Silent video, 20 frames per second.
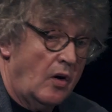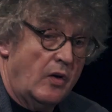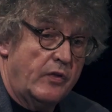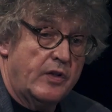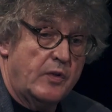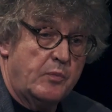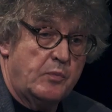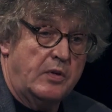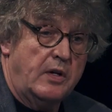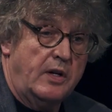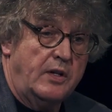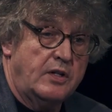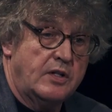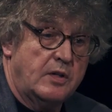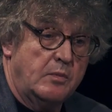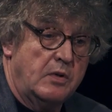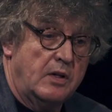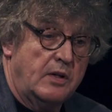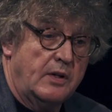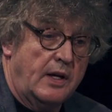on the
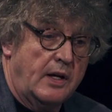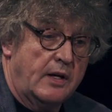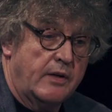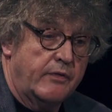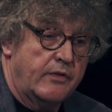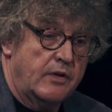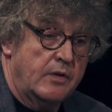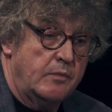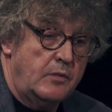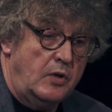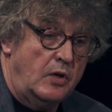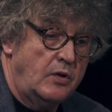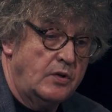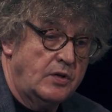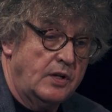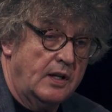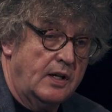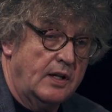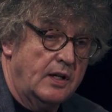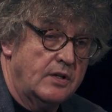principle that if the
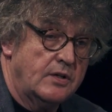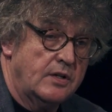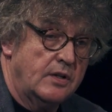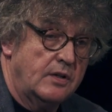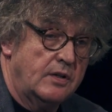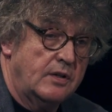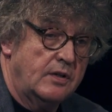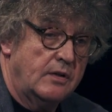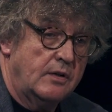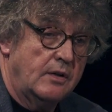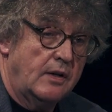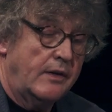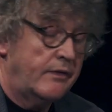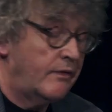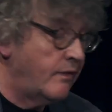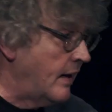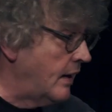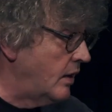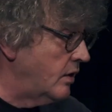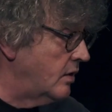music isn't
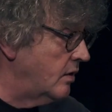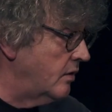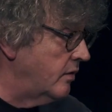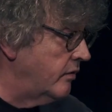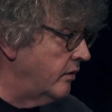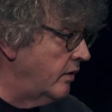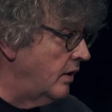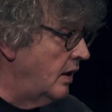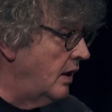effective,